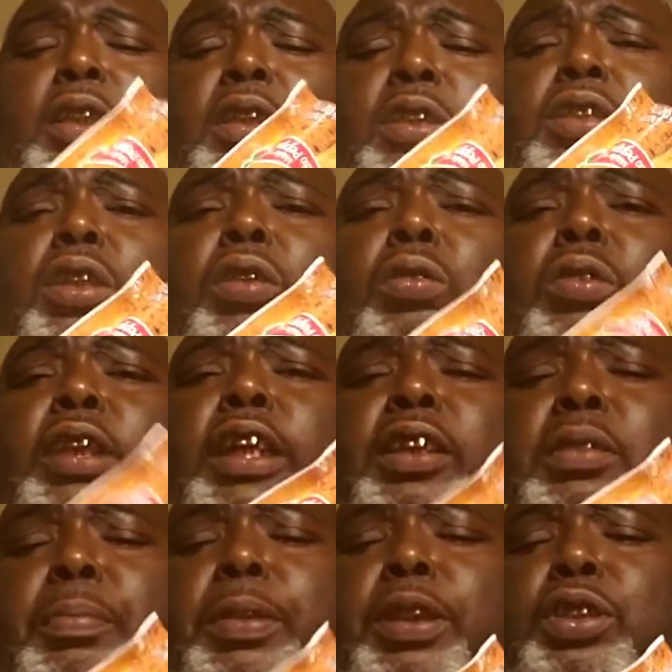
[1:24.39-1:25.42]
So
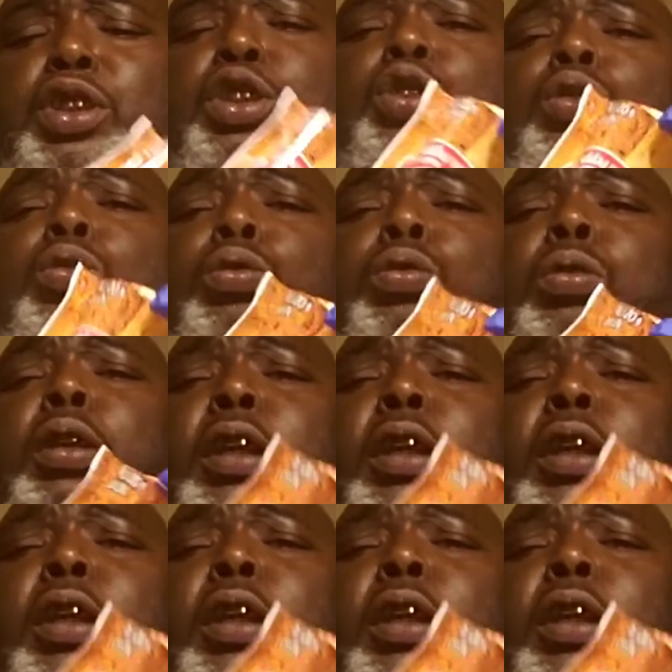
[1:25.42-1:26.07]
that's be 2